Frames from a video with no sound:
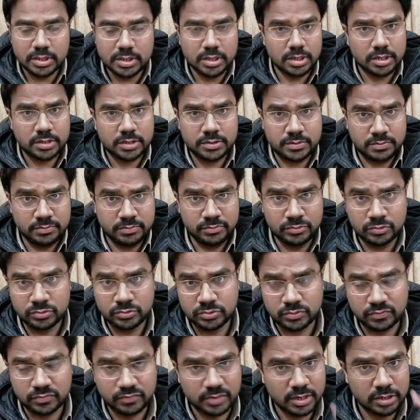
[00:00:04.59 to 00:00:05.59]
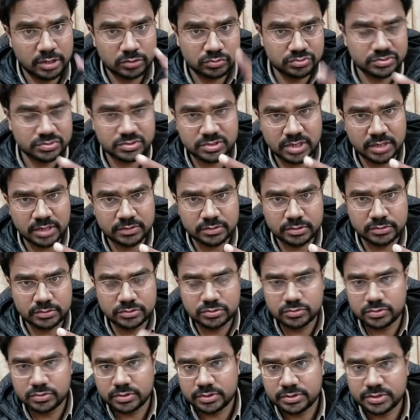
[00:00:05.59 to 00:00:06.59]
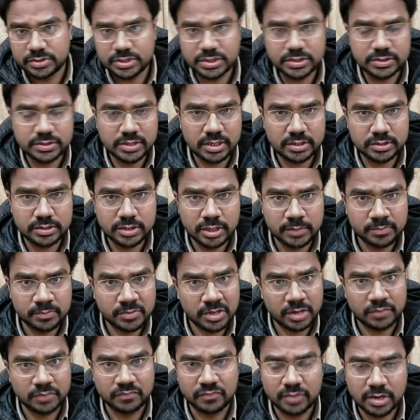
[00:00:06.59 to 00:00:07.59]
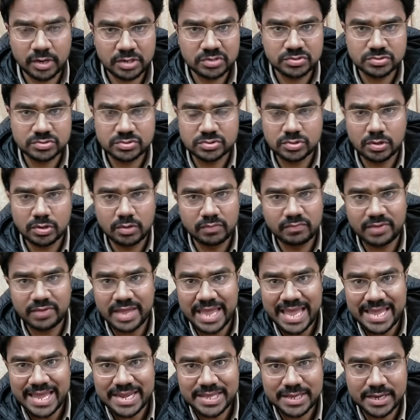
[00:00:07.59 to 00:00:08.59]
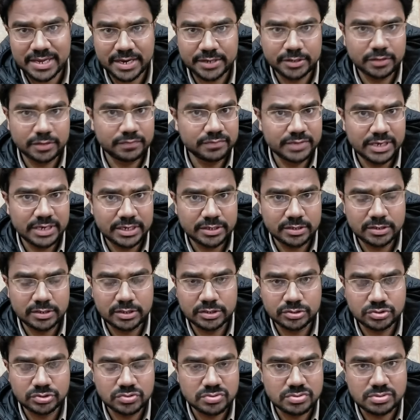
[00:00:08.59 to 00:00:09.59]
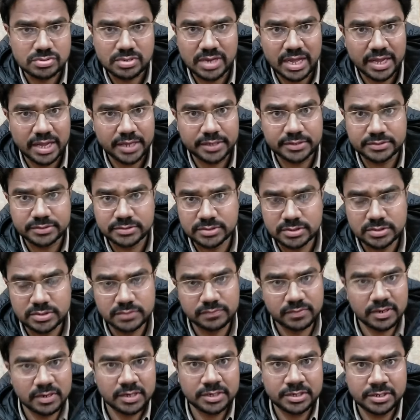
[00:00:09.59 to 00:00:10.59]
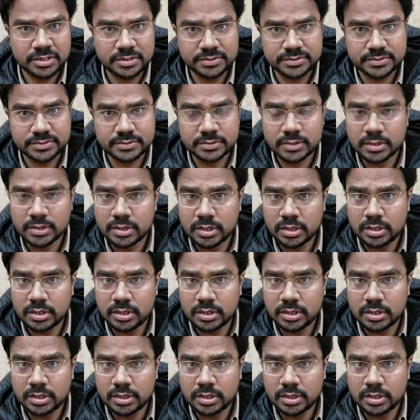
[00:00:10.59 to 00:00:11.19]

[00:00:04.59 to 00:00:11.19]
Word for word: Uh, do you want to strengthen your teeth and gum and want to solve any kind of dental issues like gingivitis,